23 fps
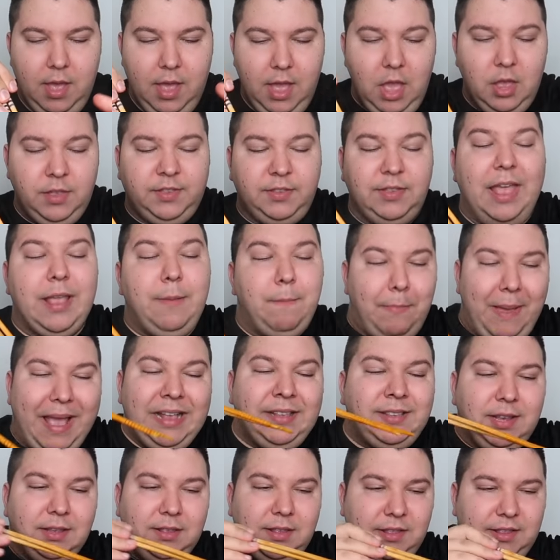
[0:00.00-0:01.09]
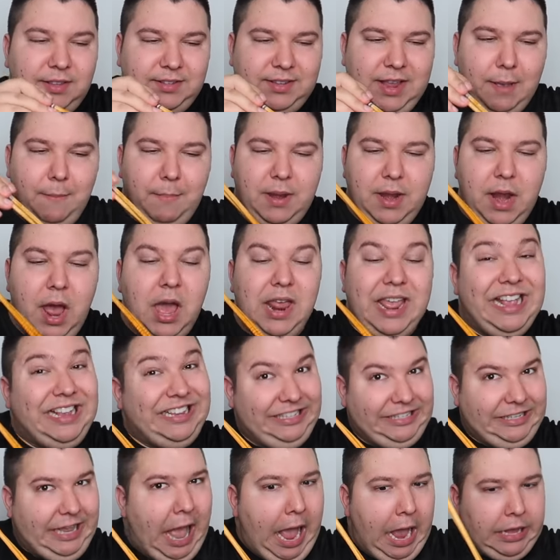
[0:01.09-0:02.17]
It's like basically the same, but not
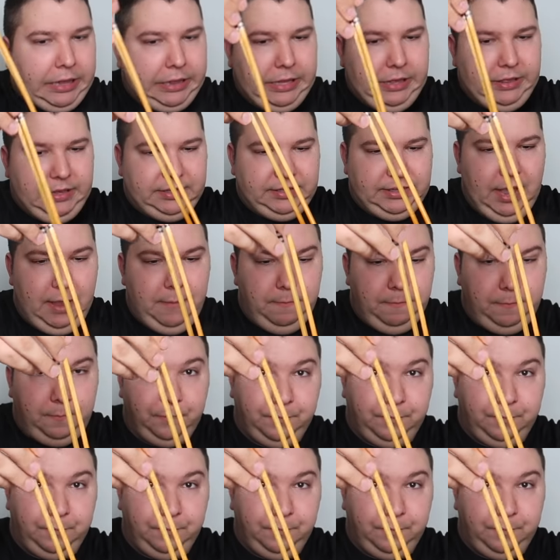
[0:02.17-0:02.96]
exactly the same.